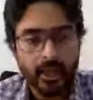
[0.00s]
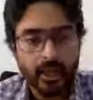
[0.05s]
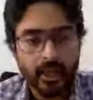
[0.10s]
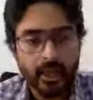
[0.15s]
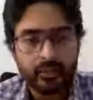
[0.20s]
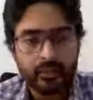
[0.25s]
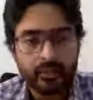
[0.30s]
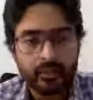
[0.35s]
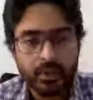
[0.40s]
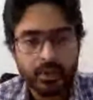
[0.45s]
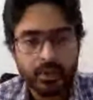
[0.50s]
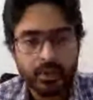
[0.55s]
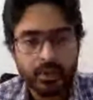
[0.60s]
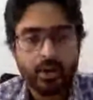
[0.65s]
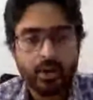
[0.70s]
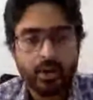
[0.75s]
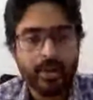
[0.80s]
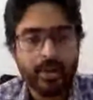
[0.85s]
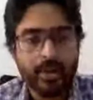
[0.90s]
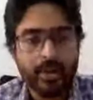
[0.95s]
which will talk
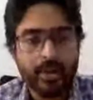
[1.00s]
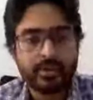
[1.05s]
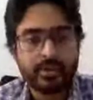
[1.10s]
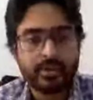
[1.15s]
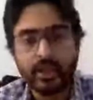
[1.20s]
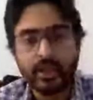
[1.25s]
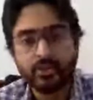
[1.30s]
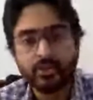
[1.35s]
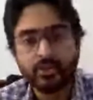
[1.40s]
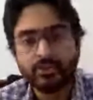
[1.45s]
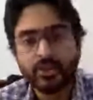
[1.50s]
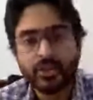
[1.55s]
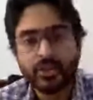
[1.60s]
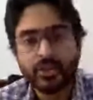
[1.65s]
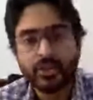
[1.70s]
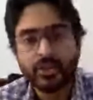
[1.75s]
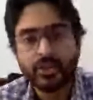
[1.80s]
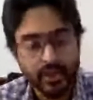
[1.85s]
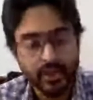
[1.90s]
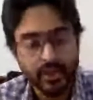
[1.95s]
about the Eof
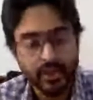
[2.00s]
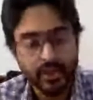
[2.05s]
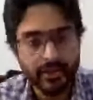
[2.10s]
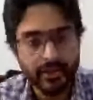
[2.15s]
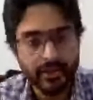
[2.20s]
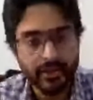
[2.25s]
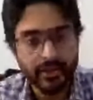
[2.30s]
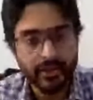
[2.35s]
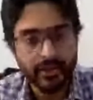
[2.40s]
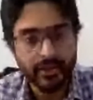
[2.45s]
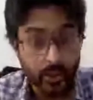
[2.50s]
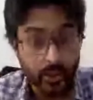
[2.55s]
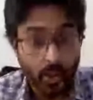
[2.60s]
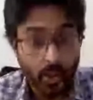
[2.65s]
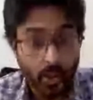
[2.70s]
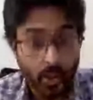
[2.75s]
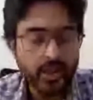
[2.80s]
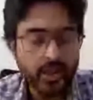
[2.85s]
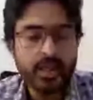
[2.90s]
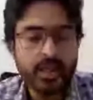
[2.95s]
Shariah Standard
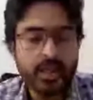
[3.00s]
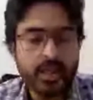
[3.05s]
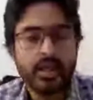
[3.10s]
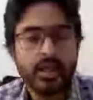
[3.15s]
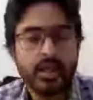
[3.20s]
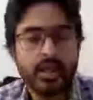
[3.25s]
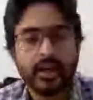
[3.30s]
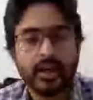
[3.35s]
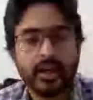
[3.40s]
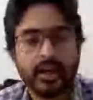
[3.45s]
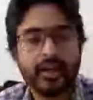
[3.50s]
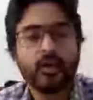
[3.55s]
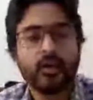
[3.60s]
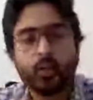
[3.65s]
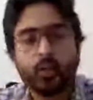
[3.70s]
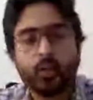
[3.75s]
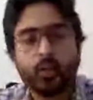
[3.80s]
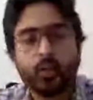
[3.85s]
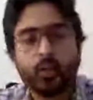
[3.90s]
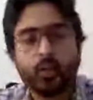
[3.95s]
21,
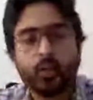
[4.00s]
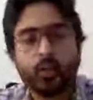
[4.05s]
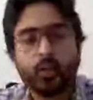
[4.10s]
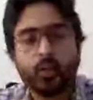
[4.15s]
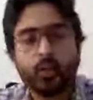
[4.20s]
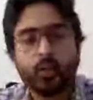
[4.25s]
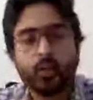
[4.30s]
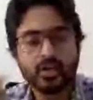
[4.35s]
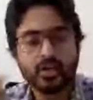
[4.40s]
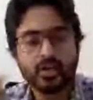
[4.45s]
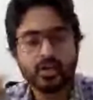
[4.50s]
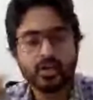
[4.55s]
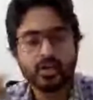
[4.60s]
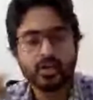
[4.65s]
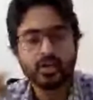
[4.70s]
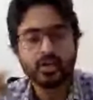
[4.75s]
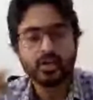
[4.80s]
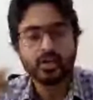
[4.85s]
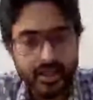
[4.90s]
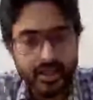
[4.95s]
which deals with
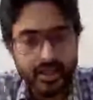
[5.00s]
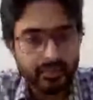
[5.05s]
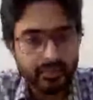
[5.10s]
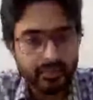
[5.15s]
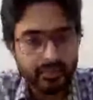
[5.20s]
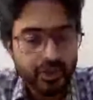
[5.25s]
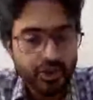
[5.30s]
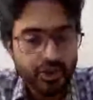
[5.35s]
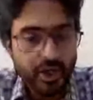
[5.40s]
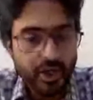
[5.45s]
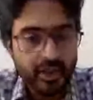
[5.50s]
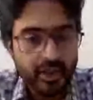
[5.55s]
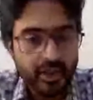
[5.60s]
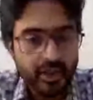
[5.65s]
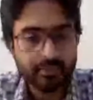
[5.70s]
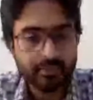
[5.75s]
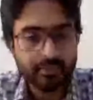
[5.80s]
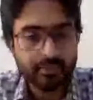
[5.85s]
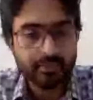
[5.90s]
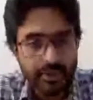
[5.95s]
investment in shares and
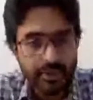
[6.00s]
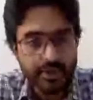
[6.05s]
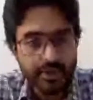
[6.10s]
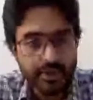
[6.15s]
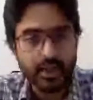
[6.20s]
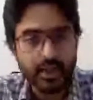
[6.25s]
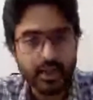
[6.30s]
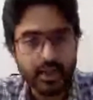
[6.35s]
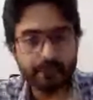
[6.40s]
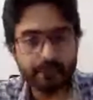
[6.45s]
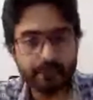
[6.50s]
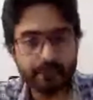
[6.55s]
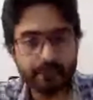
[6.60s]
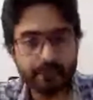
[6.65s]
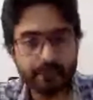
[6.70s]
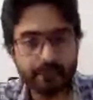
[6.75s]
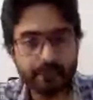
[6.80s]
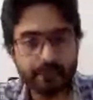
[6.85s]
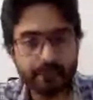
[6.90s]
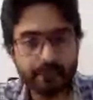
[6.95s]
bonds.
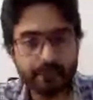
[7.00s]
We will